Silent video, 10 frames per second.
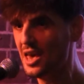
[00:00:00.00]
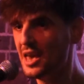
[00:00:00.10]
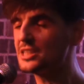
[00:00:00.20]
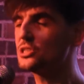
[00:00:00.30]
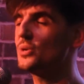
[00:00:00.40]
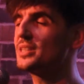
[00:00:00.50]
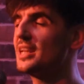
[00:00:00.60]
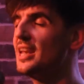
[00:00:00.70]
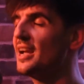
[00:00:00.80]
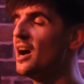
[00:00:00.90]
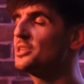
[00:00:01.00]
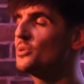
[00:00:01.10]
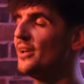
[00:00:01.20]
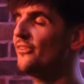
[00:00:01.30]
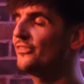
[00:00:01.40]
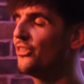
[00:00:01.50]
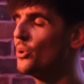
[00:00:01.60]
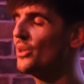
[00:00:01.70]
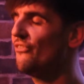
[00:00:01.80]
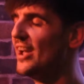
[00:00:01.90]
It's drizzling, I drift
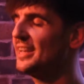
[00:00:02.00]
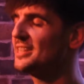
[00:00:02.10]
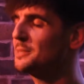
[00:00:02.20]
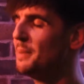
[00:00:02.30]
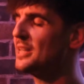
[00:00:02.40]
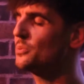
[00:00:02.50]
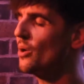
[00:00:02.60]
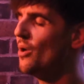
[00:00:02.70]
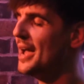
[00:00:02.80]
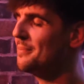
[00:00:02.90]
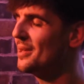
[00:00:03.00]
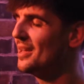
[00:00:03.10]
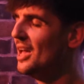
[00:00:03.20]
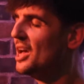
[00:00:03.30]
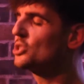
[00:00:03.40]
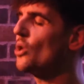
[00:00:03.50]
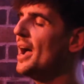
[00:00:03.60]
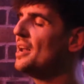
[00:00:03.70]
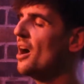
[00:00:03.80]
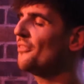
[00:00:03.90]
through a vacant space where I'm
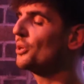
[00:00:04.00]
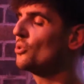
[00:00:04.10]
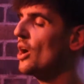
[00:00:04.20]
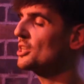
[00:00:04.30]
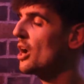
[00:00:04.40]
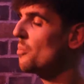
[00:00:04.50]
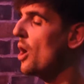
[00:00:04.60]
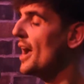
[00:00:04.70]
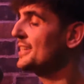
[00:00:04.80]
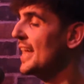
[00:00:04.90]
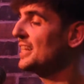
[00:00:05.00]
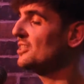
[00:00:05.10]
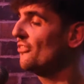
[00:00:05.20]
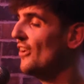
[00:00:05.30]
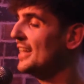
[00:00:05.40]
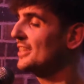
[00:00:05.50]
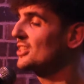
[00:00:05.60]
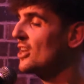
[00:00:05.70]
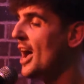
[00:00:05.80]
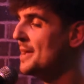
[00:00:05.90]
dry enough to crush up what I take to fade the
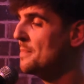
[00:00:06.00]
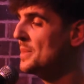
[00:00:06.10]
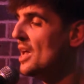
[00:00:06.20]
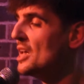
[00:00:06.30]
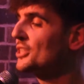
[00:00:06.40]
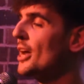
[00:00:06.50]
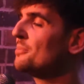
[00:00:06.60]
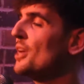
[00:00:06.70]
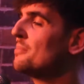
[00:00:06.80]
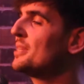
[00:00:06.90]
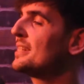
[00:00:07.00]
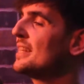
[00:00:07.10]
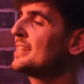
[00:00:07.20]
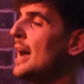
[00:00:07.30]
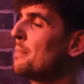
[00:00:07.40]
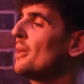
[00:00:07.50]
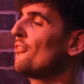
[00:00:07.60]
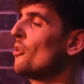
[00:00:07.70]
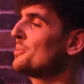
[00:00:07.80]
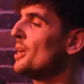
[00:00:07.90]
time. Sometimes it's in tablet
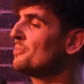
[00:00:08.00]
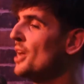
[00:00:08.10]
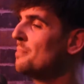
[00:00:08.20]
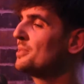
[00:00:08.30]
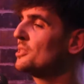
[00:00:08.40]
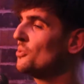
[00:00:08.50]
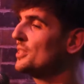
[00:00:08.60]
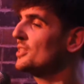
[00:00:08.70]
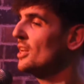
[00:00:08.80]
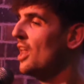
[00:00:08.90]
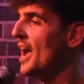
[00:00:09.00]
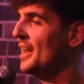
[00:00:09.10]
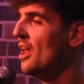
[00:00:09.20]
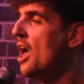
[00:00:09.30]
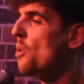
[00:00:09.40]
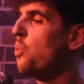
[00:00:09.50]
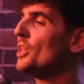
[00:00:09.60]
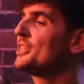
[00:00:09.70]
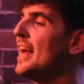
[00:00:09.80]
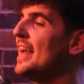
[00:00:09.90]
form, sometimes it's crystalline.
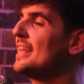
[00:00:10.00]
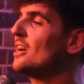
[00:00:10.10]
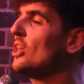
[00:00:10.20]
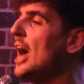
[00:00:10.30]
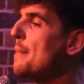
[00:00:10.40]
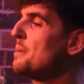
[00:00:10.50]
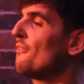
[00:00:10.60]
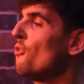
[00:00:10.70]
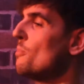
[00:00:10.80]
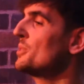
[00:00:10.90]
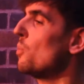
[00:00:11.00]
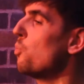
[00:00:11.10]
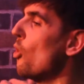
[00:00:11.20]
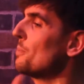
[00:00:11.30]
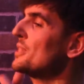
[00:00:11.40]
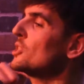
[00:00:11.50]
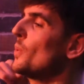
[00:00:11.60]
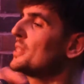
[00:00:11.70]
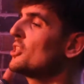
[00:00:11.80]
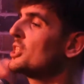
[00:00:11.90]
Once that little habit forms, it warps and
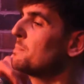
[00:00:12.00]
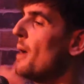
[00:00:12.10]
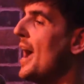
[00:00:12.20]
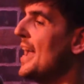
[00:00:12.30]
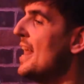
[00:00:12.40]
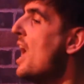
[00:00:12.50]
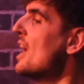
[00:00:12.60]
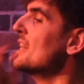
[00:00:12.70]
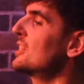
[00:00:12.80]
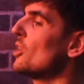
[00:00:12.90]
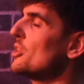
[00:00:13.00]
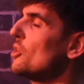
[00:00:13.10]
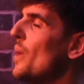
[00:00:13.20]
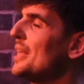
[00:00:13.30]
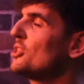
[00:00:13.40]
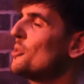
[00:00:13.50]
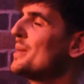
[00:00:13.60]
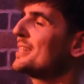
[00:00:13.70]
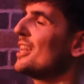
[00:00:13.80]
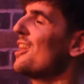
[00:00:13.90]
twists your spine until you're way too
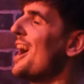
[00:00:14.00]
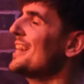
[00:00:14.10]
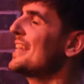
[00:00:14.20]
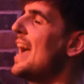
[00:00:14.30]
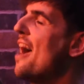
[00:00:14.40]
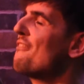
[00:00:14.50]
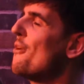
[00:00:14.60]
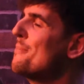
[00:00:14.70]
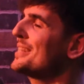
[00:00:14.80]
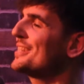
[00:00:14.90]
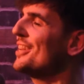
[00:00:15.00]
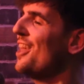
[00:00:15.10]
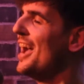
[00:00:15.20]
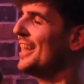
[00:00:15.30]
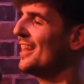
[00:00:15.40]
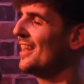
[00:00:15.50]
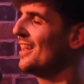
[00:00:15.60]
misaligned to ever misalign.